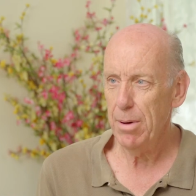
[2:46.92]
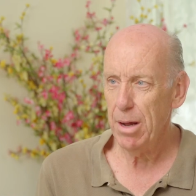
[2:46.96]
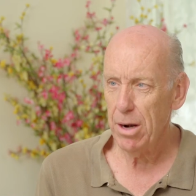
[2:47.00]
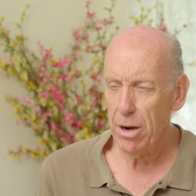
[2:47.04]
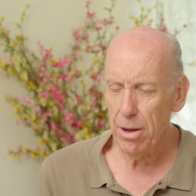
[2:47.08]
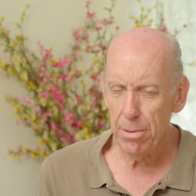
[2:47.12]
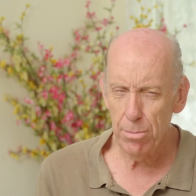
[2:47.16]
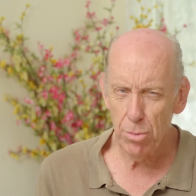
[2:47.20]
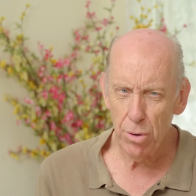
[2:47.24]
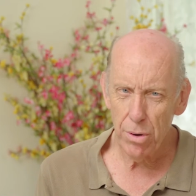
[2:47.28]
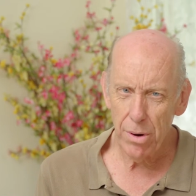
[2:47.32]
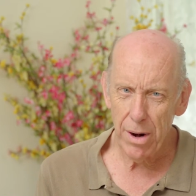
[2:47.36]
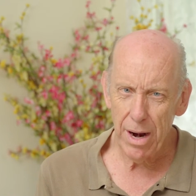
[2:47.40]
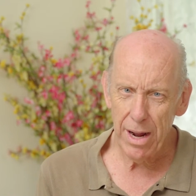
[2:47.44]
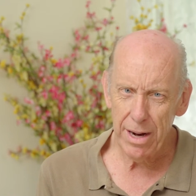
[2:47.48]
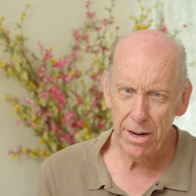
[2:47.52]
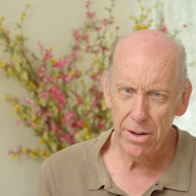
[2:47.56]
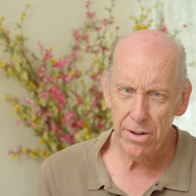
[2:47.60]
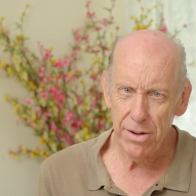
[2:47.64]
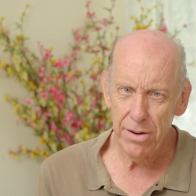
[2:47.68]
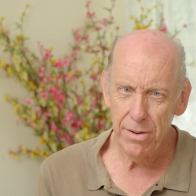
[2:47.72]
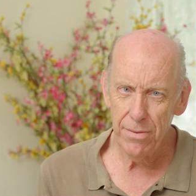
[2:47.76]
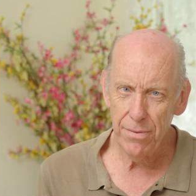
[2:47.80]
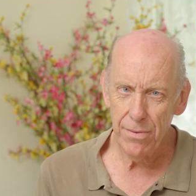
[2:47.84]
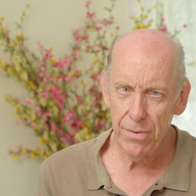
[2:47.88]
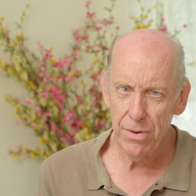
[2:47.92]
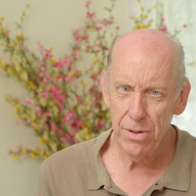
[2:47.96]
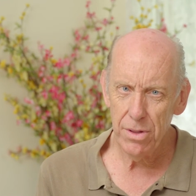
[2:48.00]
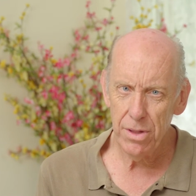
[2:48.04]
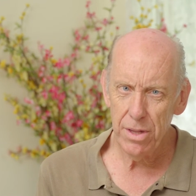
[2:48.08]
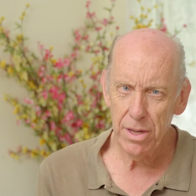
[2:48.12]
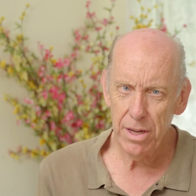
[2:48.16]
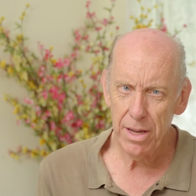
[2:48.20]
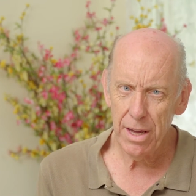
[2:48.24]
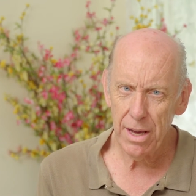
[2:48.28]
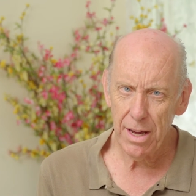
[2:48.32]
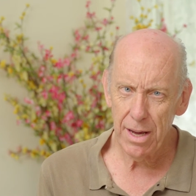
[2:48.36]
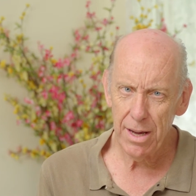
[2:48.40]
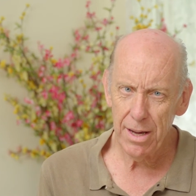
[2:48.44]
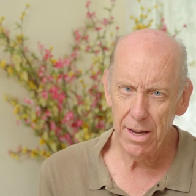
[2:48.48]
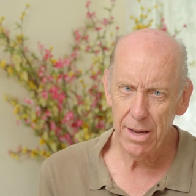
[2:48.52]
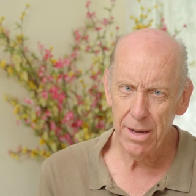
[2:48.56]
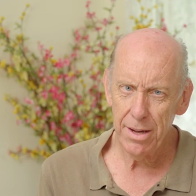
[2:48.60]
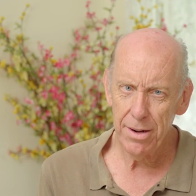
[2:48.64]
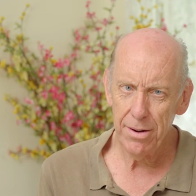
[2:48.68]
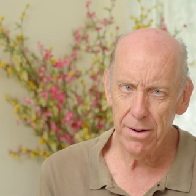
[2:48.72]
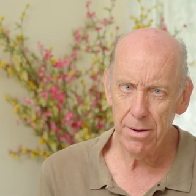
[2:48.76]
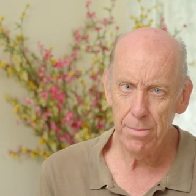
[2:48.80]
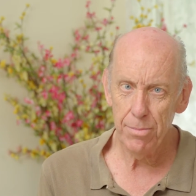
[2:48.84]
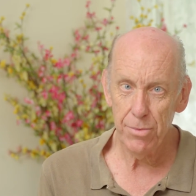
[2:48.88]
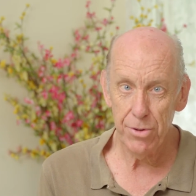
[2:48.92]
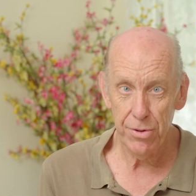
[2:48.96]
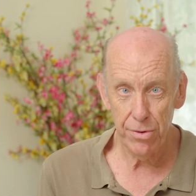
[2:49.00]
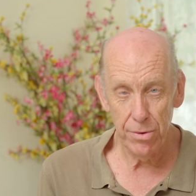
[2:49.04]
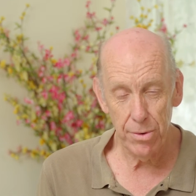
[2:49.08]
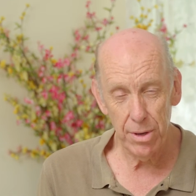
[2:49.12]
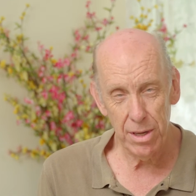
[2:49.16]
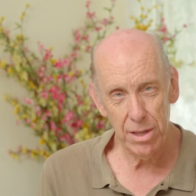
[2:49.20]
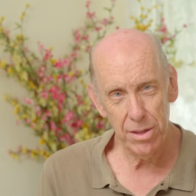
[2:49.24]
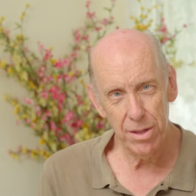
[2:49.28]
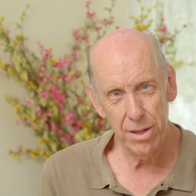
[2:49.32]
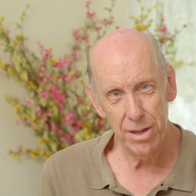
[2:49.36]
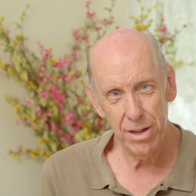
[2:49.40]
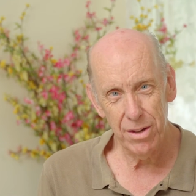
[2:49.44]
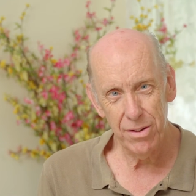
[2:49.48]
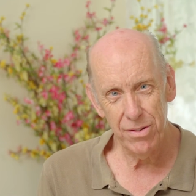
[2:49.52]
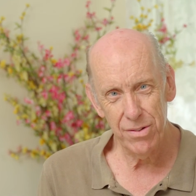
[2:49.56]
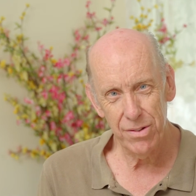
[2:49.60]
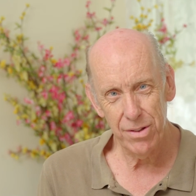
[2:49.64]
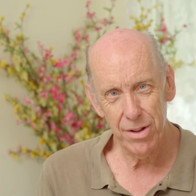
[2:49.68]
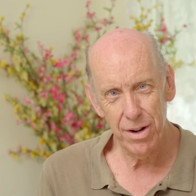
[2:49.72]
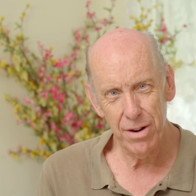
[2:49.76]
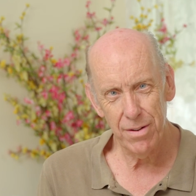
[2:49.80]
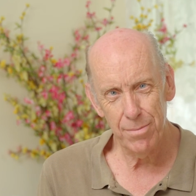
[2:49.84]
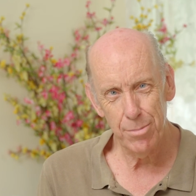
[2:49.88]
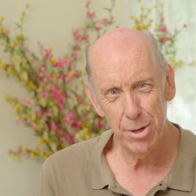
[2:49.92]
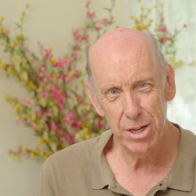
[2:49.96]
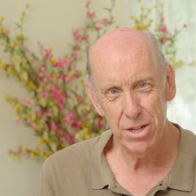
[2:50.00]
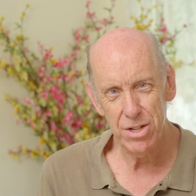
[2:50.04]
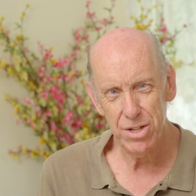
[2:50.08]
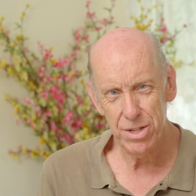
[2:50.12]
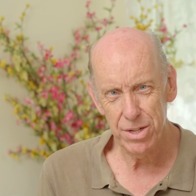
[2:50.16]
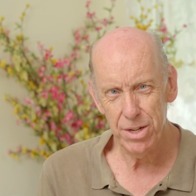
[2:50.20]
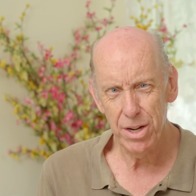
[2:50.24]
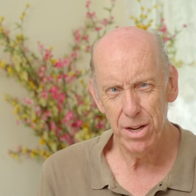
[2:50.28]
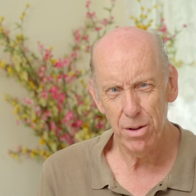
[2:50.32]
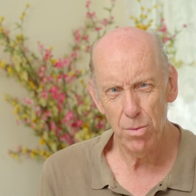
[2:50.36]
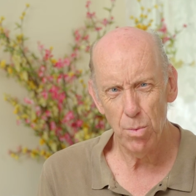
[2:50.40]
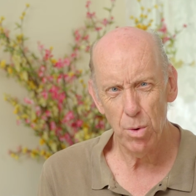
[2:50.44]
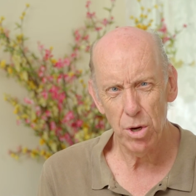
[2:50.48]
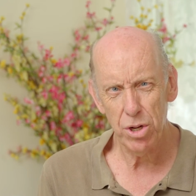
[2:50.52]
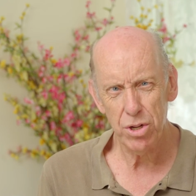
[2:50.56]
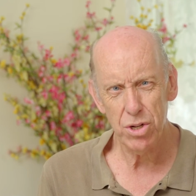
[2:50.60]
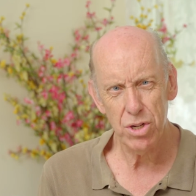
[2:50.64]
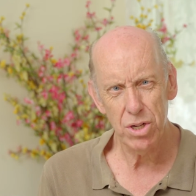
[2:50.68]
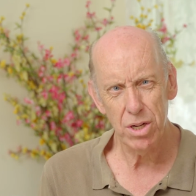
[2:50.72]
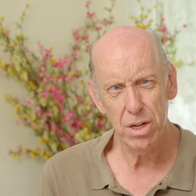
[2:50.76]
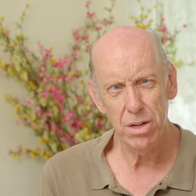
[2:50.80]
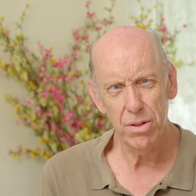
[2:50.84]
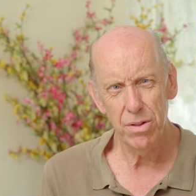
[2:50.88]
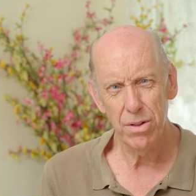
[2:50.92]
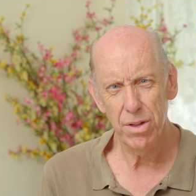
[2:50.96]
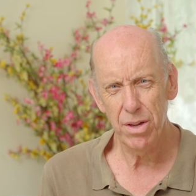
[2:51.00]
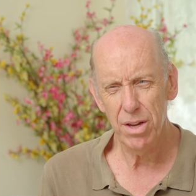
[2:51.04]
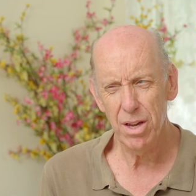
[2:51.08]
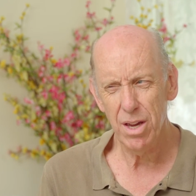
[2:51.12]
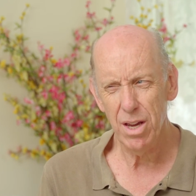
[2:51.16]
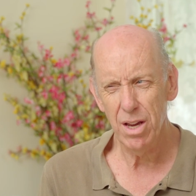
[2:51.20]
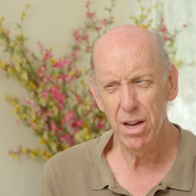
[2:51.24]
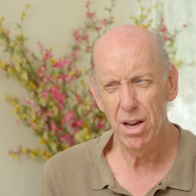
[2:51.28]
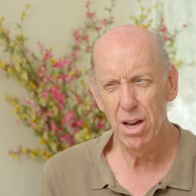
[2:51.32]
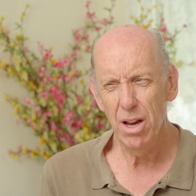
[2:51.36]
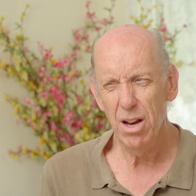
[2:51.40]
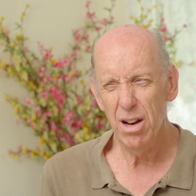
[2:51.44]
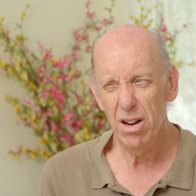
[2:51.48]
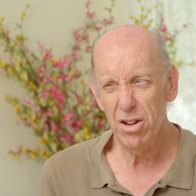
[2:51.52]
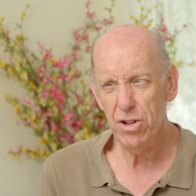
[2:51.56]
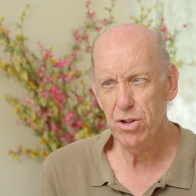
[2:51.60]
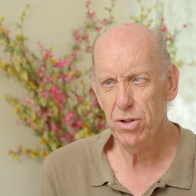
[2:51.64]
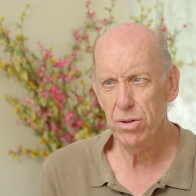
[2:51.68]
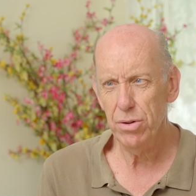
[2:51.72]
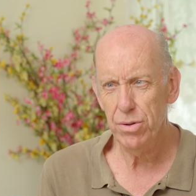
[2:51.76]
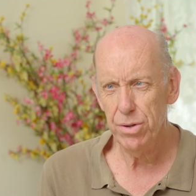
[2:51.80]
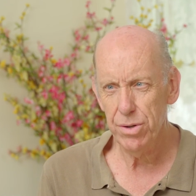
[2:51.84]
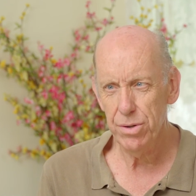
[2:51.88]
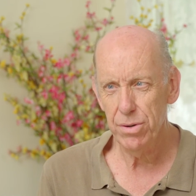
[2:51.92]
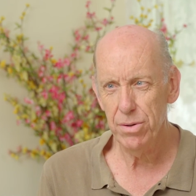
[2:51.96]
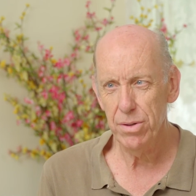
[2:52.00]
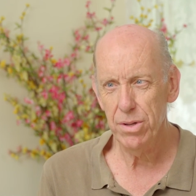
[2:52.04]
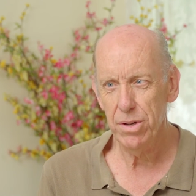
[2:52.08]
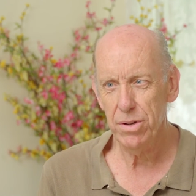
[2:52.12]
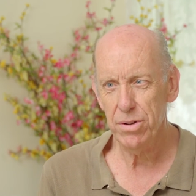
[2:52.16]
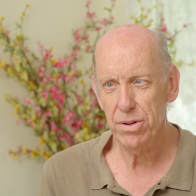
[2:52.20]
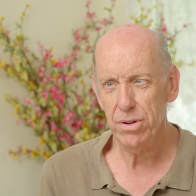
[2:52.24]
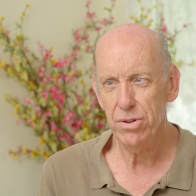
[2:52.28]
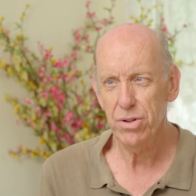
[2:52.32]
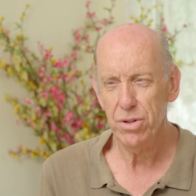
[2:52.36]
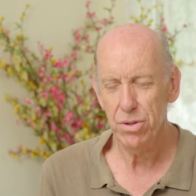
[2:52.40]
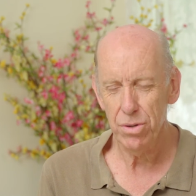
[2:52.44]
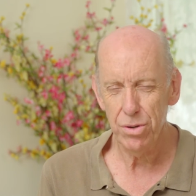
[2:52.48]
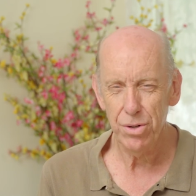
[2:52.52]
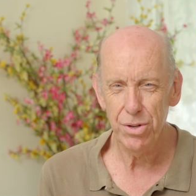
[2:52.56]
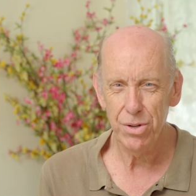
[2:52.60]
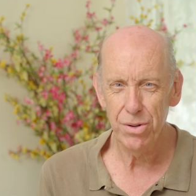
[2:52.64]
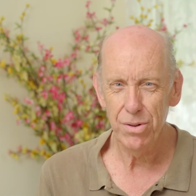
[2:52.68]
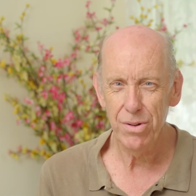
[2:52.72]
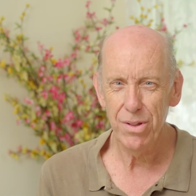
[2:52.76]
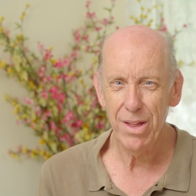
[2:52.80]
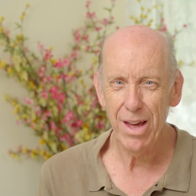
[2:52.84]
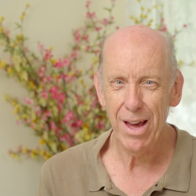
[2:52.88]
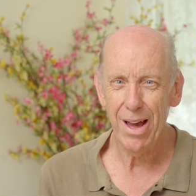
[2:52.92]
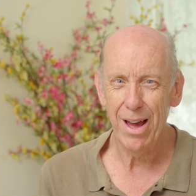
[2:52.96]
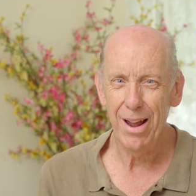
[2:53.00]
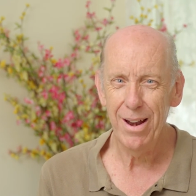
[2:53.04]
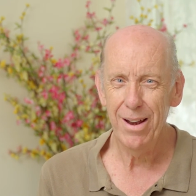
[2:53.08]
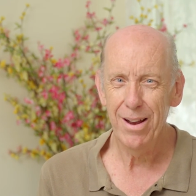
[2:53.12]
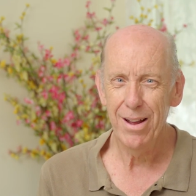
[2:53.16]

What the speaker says: a lot more active in the yard. I'm doing things that I've been sitting watching and thinking, I should do this, I should do that.